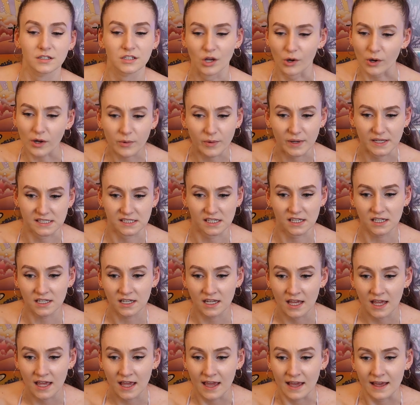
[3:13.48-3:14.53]
No, I
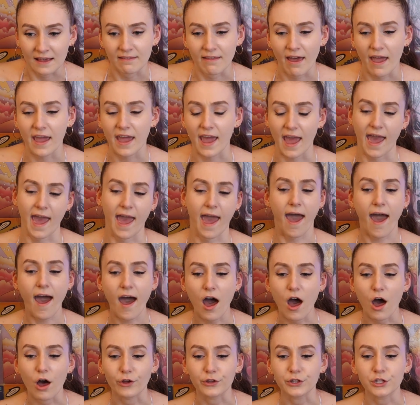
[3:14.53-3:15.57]
wasn't. Like
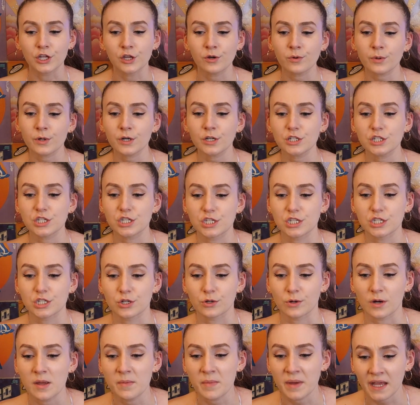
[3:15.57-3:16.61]
hell, you were
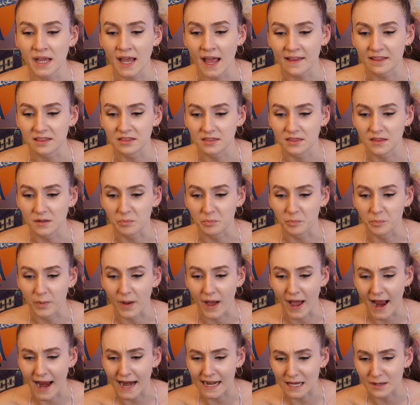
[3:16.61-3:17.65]
screaming at the
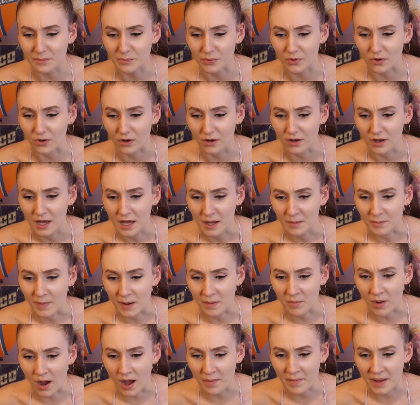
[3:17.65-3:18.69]
pineapple
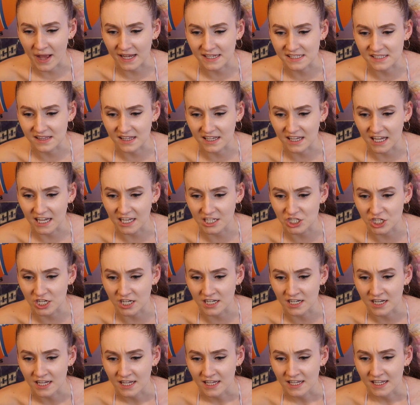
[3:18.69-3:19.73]
my mom has in the
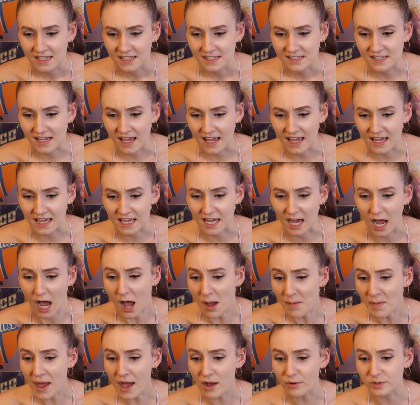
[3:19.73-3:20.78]
kitchen saying,
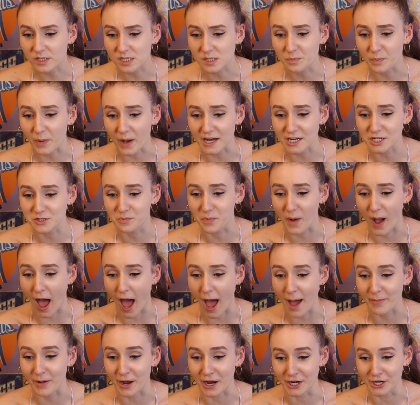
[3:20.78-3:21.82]
"Come out,
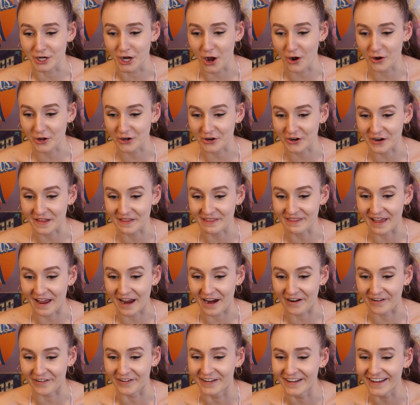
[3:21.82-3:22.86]
SpongeBob, I know you're in
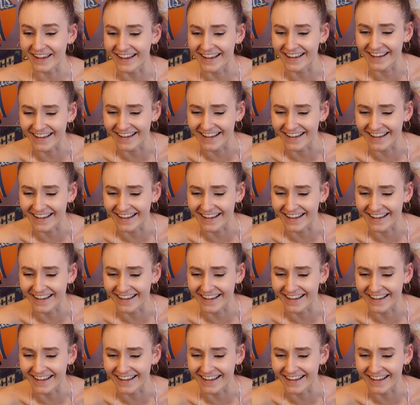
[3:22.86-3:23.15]
there." And